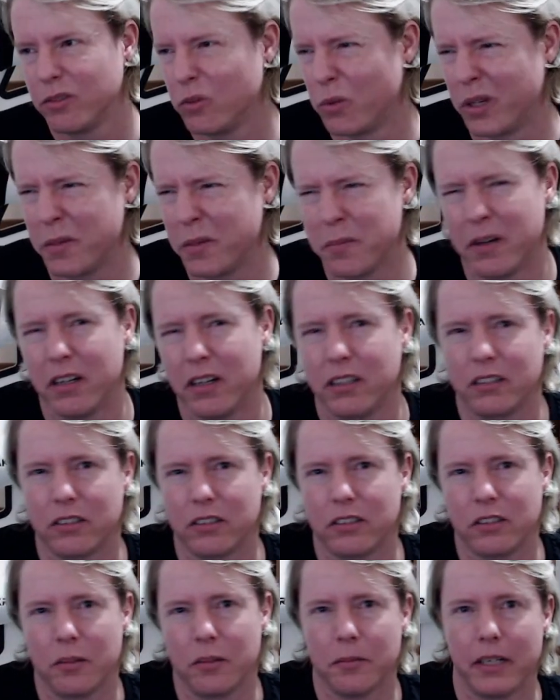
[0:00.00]
bucks
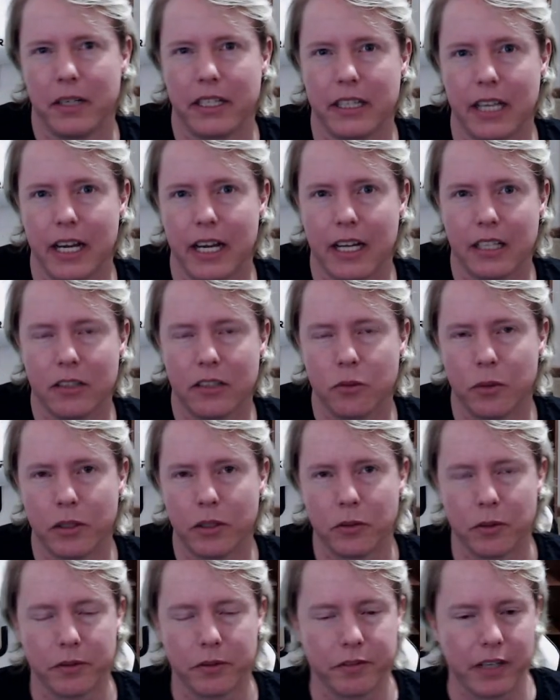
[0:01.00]
or something like that,
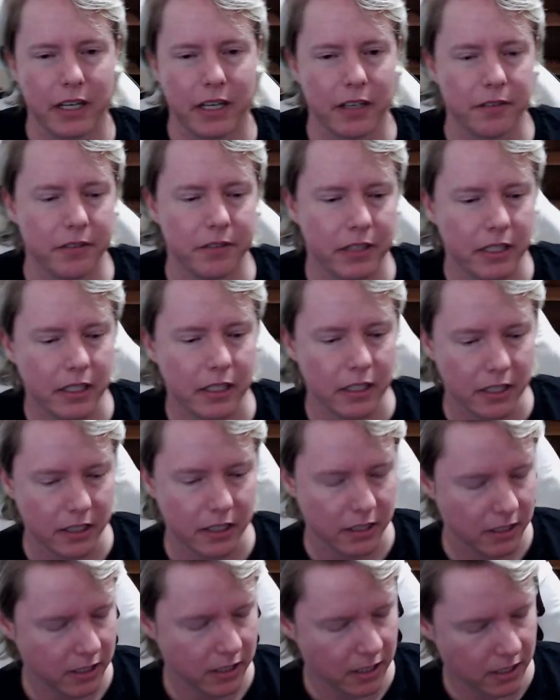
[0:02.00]
25.
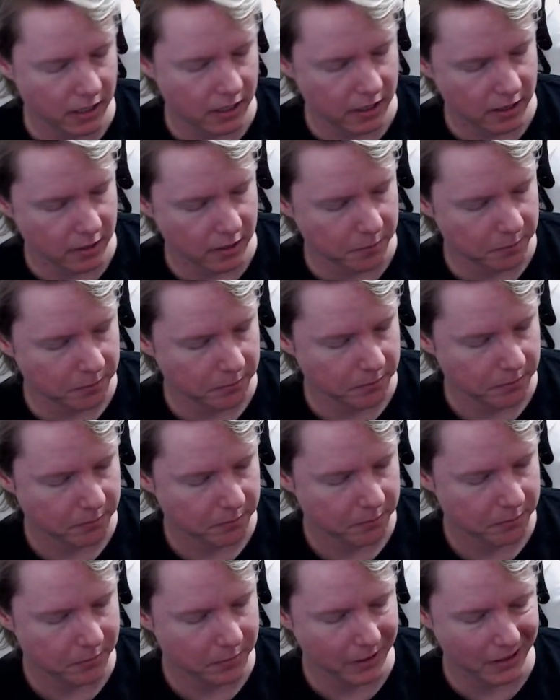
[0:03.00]
But
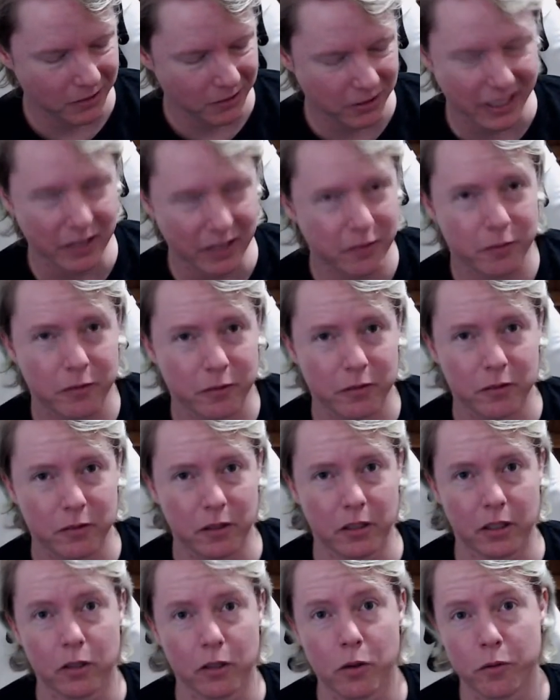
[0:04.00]
it was like
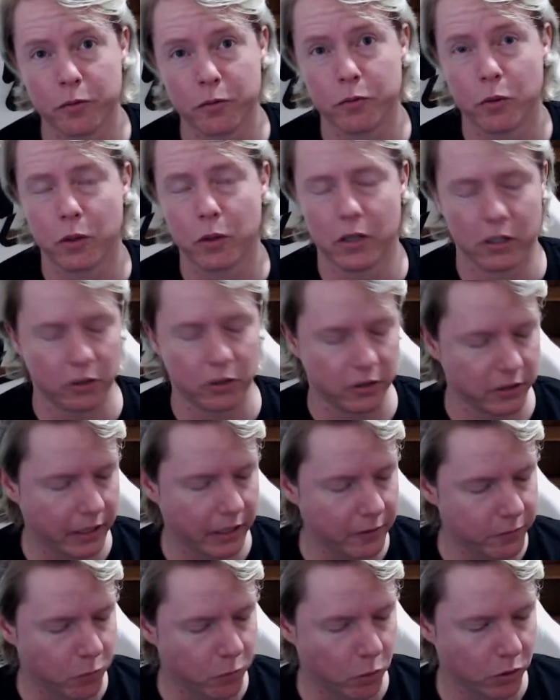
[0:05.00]
a little over 400. It was like
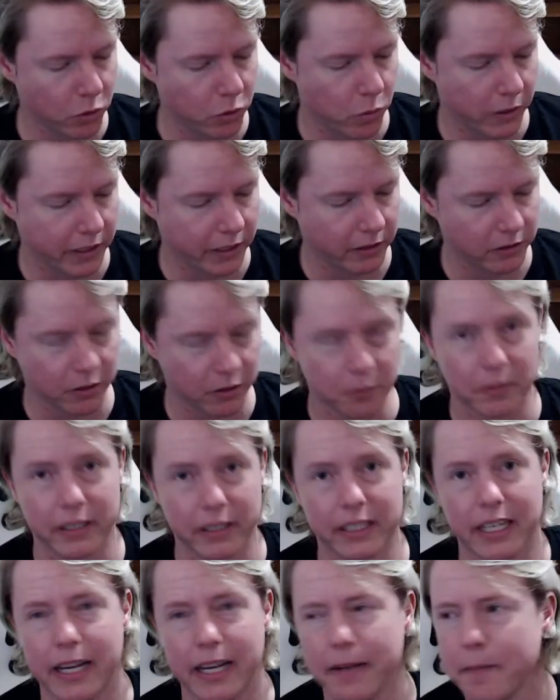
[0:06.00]
420 or something like
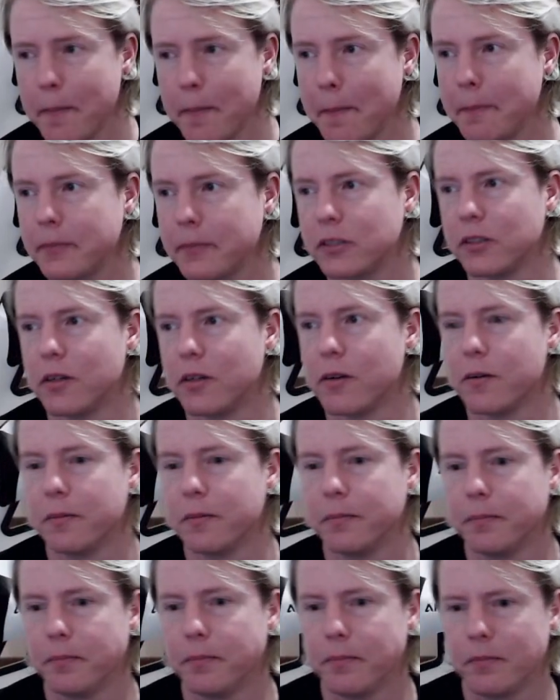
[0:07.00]
that. So,
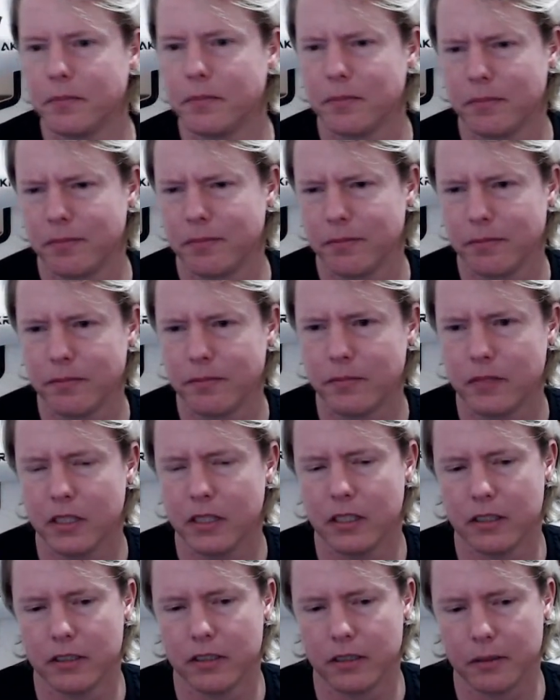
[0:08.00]

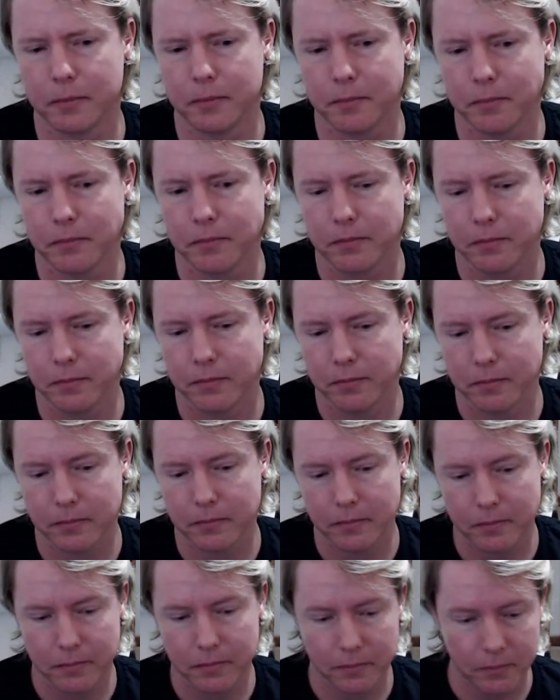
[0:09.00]

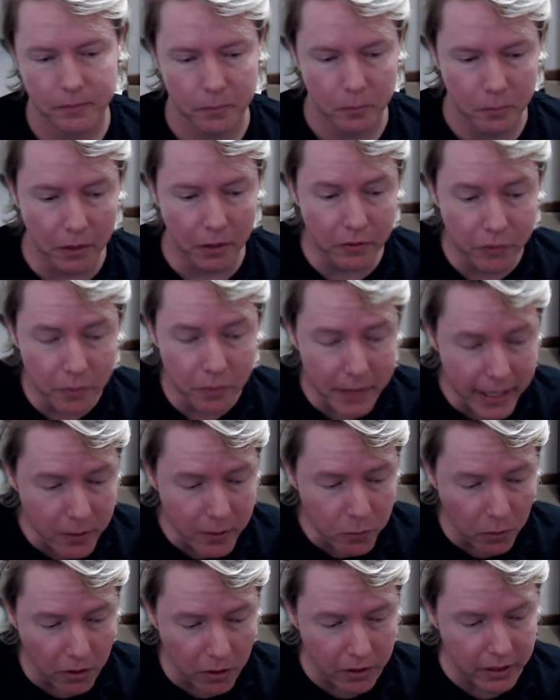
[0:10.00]
but for me,
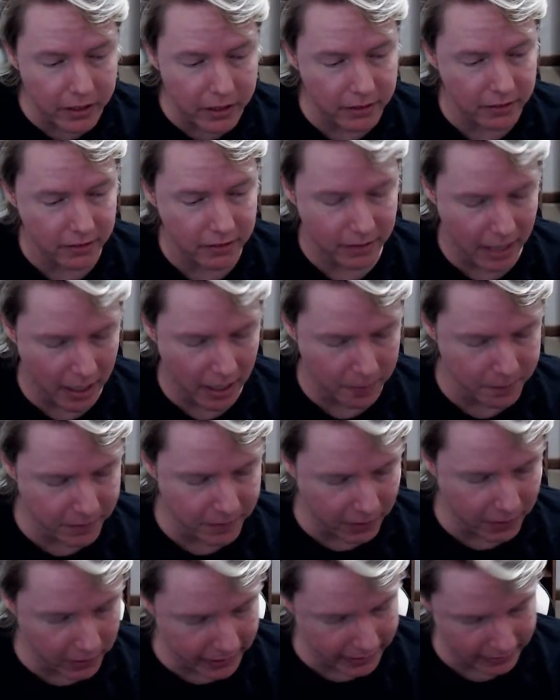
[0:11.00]
worth it. I'm
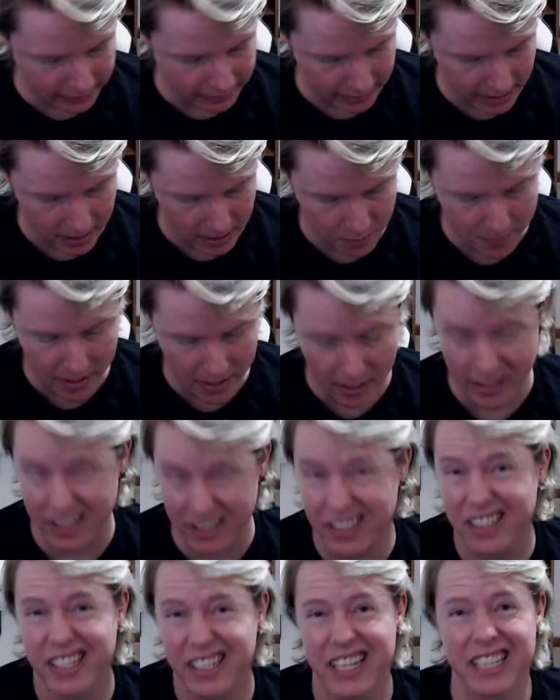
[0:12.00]
very excited about
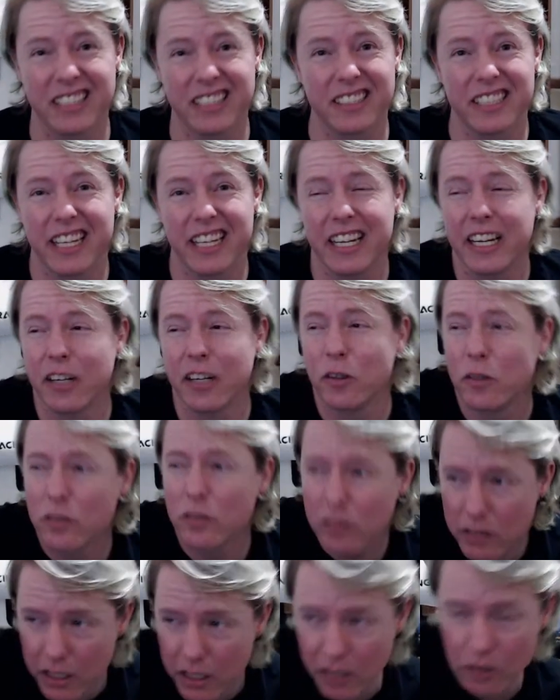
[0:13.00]
it. It's getting,
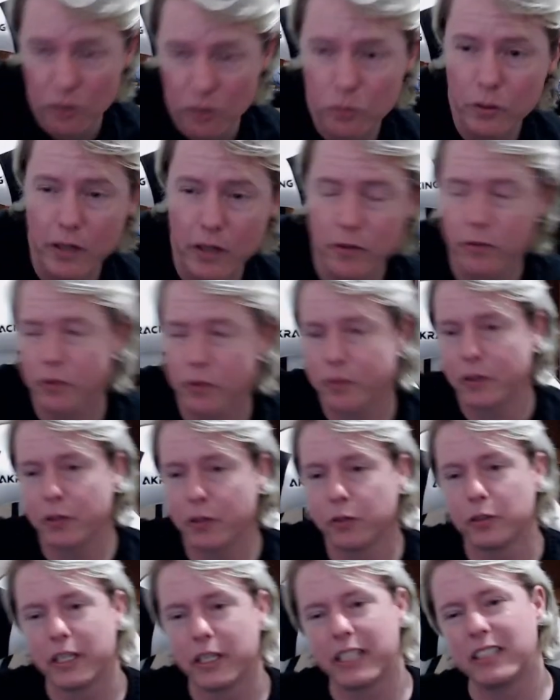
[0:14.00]
you know, rave
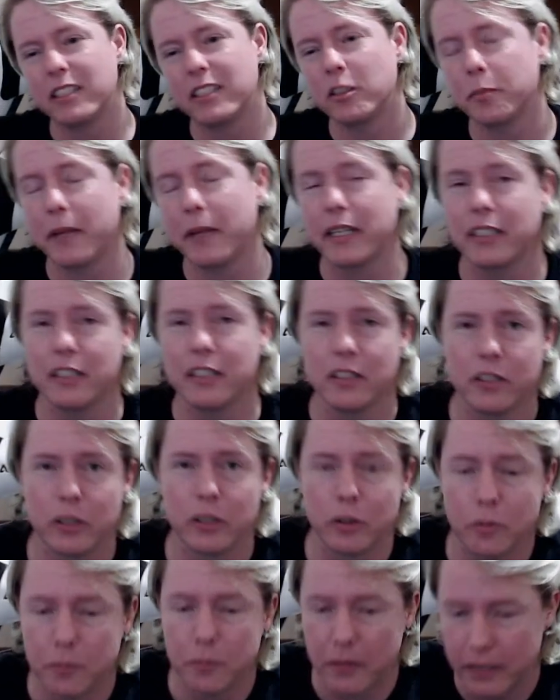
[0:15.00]
reviews. It's expected
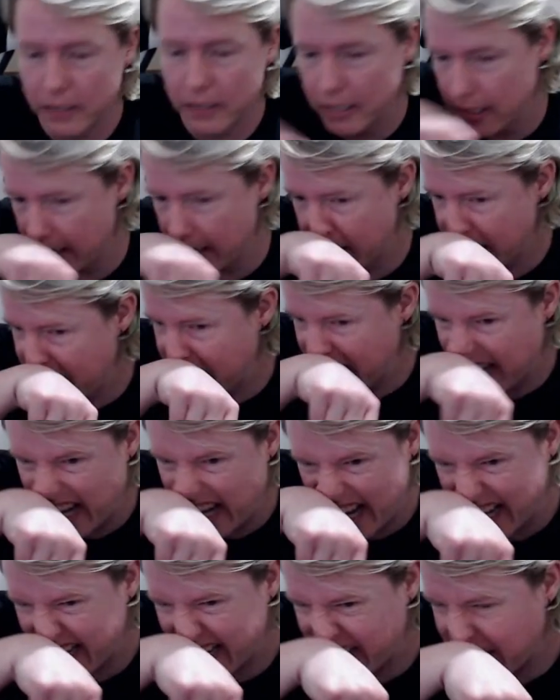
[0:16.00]
to, but,
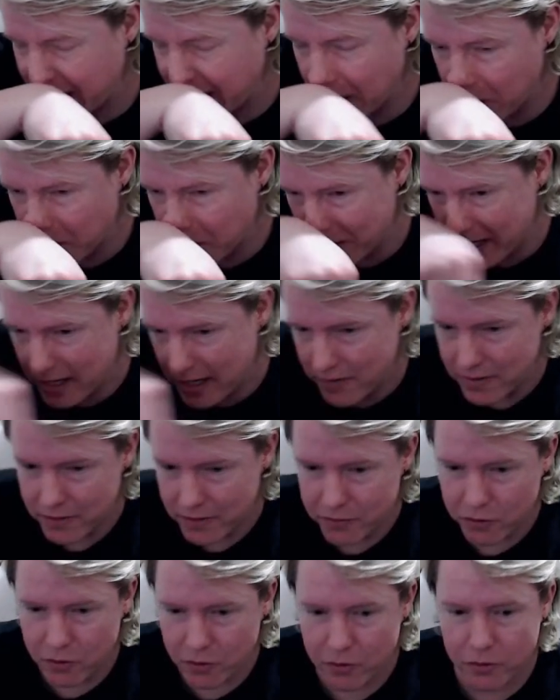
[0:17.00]
you know, even
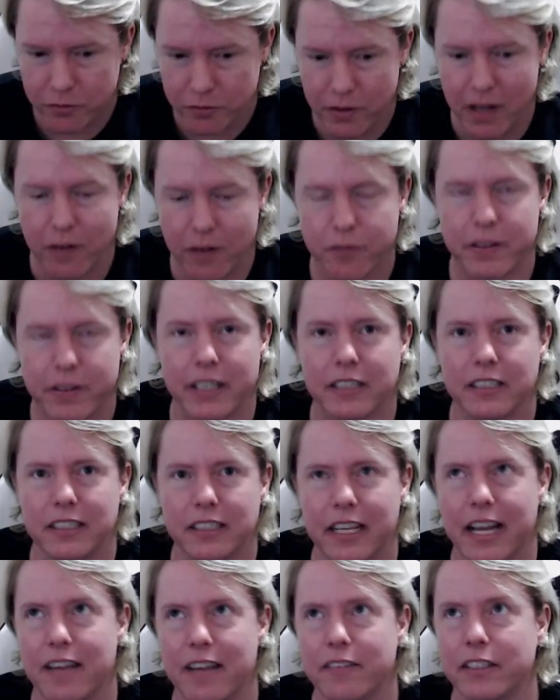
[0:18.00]
for Final Fantasies
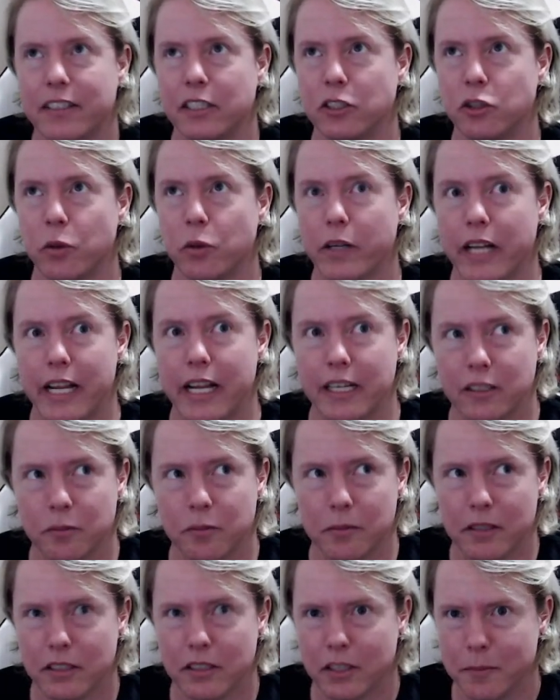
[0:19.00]
I haven't enjoyed as
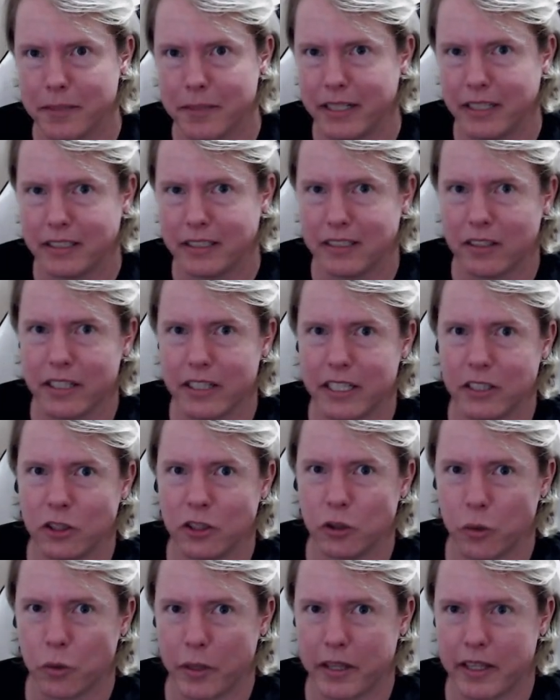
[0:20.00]
much. I mean, I still
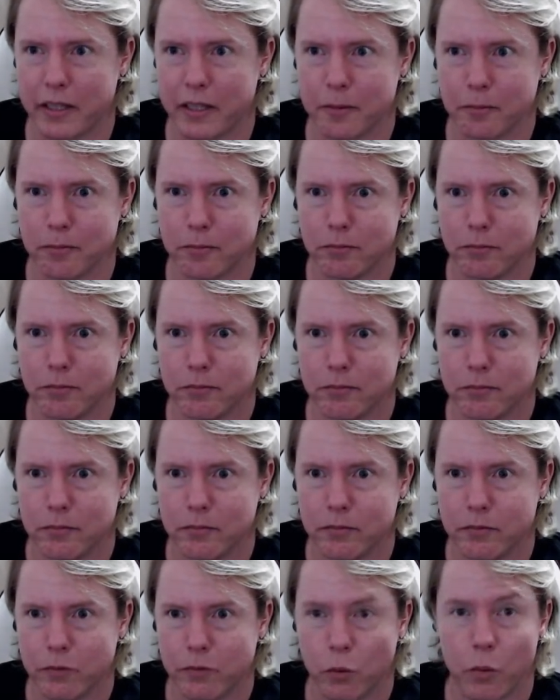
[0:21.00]
enjoy them
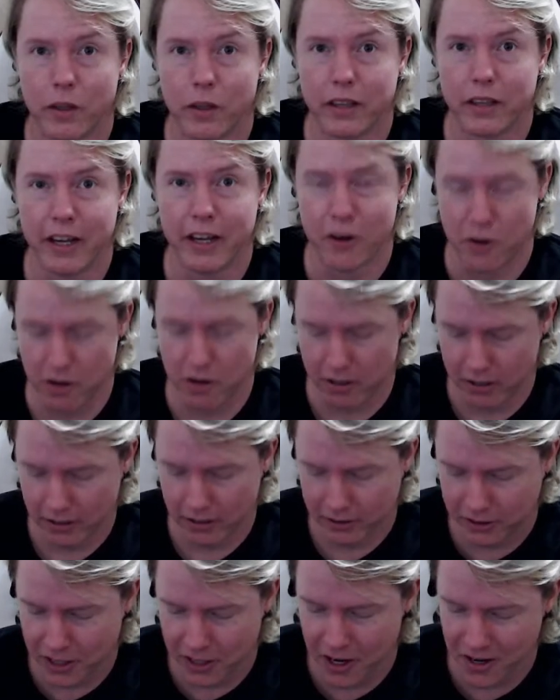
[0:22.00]
for what they are.
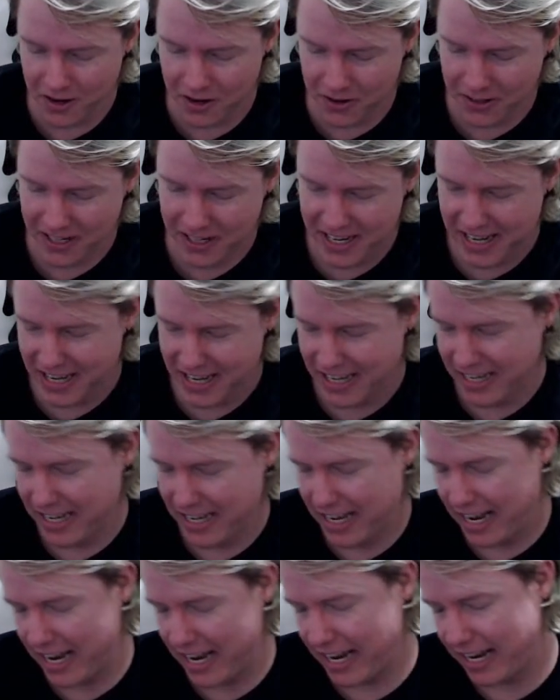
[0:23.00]
So,
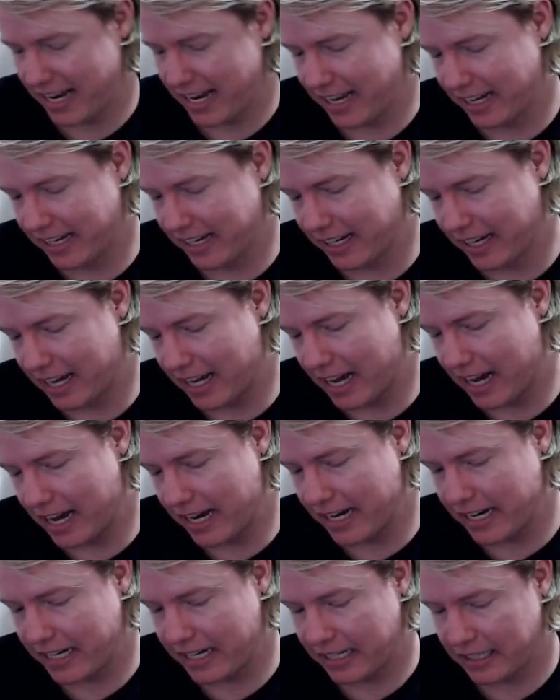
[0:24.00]
and
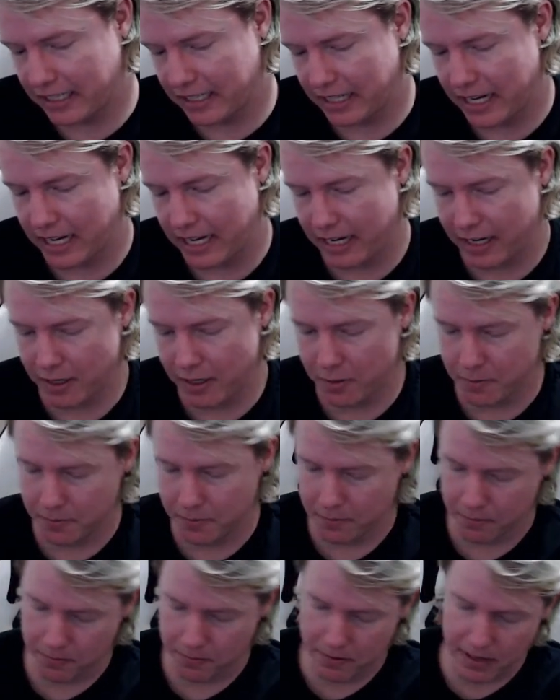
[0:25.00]
I
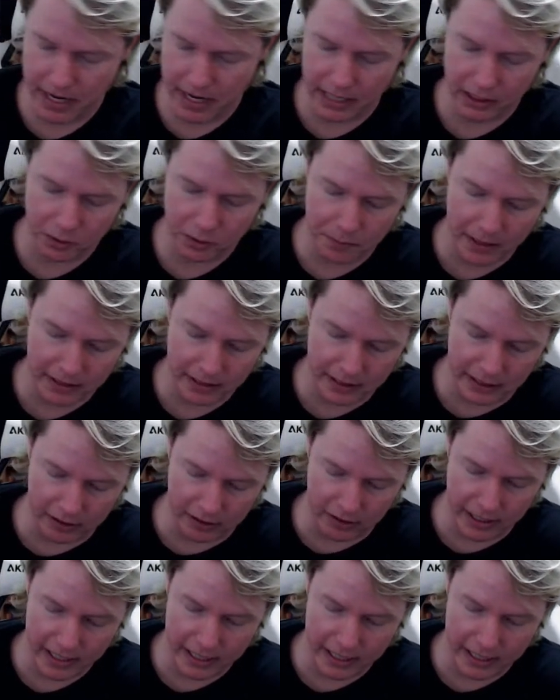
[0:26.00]
am expecting great